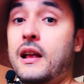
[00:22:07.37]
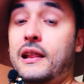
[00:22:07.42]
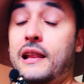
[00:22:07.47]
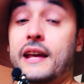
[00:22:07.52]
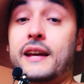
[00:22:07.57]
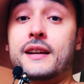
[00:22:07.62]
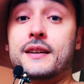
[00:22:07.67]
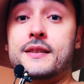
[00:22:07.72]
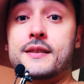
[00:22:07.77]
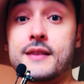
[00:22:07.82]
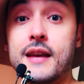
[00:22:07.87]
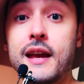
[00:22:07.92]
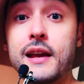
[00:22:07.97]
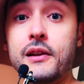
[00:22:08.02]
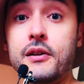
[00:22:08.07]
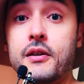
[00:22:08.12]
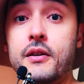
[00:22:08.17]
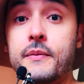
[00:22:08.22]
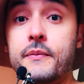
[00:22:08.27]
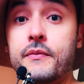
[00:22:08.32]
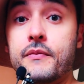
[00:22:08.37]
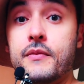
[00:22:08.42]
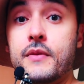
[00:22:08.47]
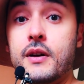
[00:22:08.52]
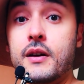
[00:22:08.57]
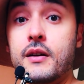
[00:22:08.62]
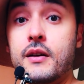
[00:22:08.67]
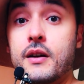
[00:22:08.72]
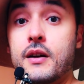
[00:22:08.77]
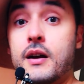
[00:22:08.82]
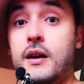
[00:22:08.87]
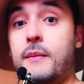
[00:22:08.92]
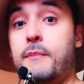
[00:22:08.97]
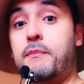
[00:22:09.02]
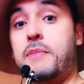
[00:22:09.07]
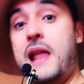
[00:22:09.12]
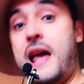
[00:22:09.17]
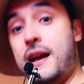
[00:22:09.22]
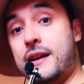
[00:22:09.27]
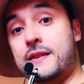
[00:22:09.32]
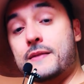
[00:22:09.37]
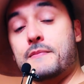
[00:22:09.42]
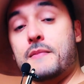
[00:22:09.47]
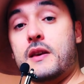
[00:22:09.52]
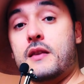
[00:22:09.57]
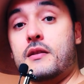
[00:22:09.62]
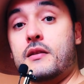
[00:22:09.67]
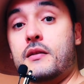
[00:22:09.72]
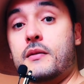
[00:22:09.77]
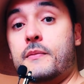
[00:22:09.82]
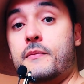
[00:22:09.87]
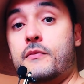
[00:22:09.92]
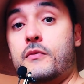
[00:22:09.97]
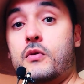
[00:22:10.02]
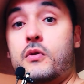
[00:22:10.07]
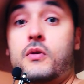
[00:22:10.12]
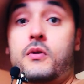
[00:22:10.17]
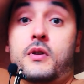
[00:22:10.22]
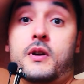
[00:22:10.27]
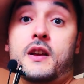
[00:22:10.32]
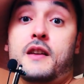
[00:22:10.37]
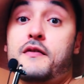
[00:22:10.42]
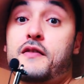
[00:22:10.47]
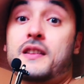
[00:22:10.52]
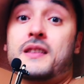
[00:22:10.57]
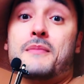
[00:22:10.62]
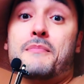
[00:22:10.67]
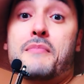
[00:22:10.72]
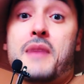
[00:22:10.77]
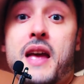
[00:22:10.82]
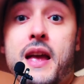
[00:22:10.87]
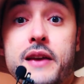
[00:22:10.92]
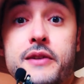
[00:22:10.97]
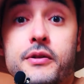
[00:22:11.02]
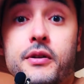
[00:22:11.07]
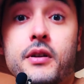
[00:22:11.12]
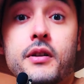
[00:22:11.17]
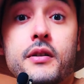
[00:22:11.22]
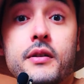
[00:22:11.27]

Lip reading: like a sailor, a blacksmith, or even the mayor.